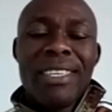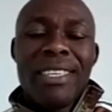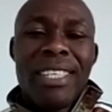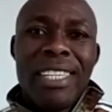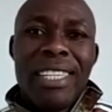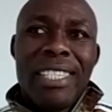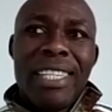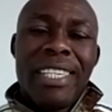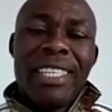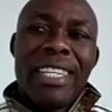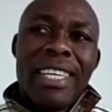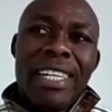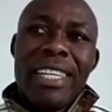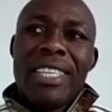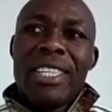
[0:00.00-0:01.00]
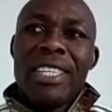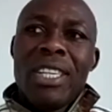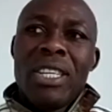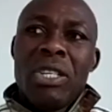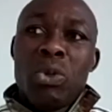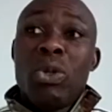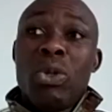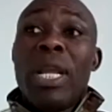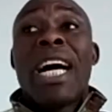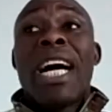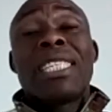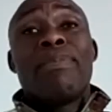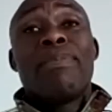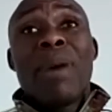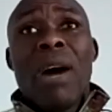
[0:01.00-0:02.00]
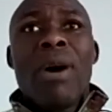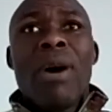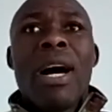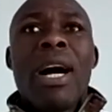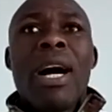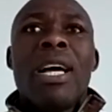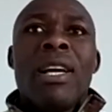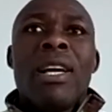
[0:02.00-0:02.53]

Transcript: And then Sule has the power.